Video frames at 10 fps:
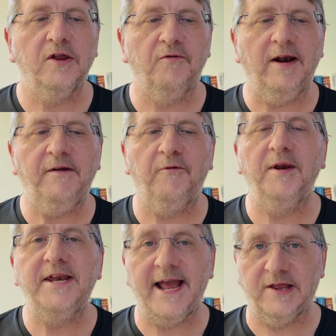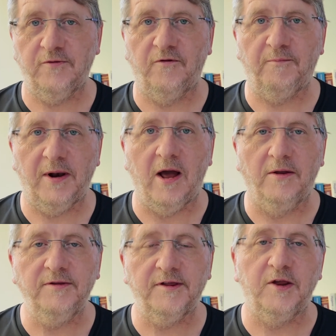Directly from the nectar of
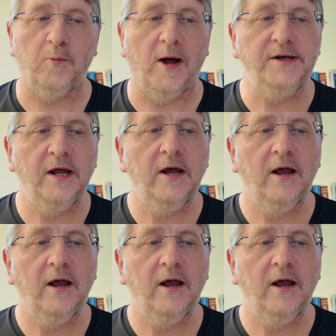plants is one,